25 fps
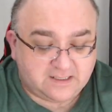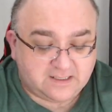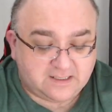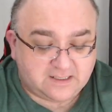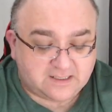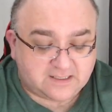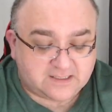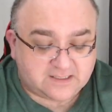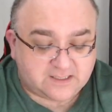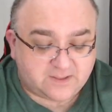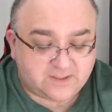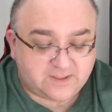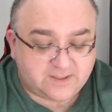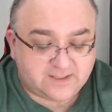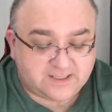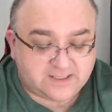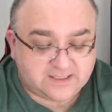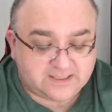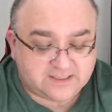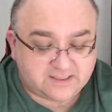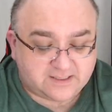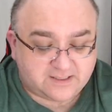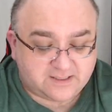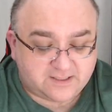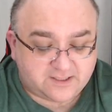Slowly they
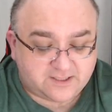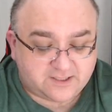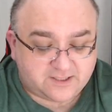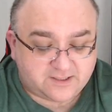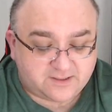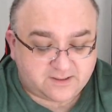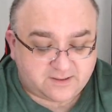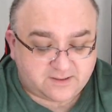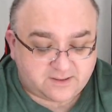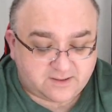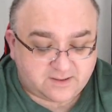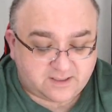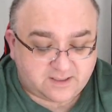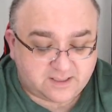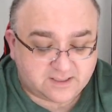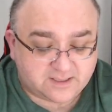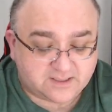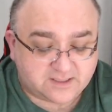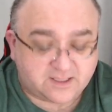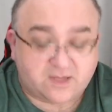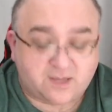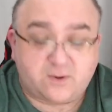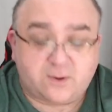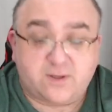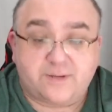search, and
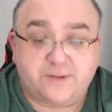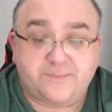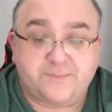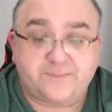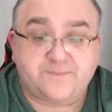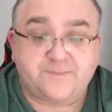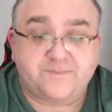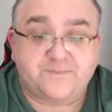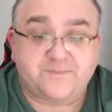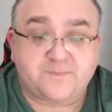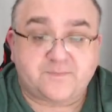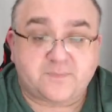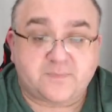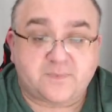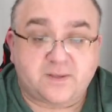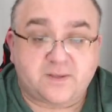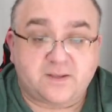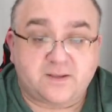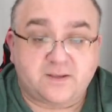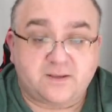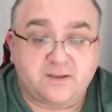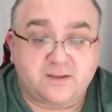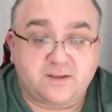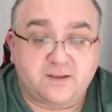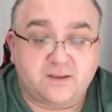slower.
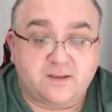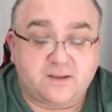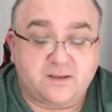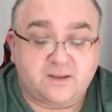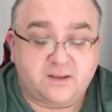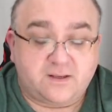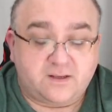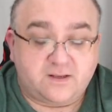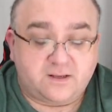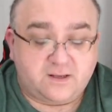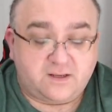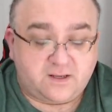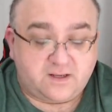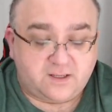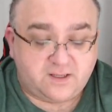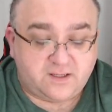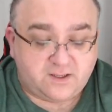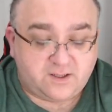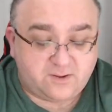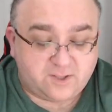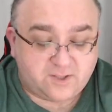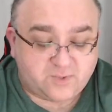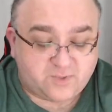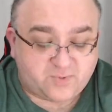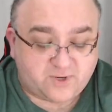Her
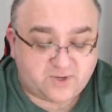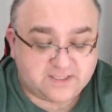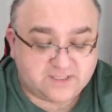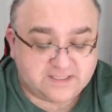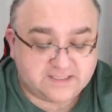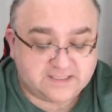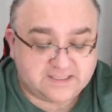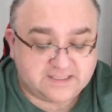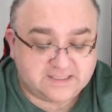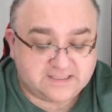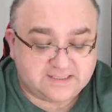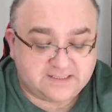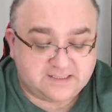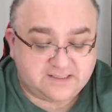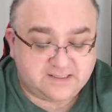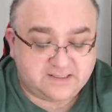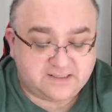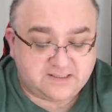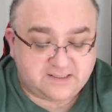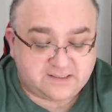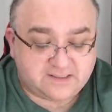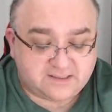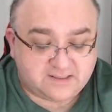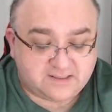nose presses into dirt.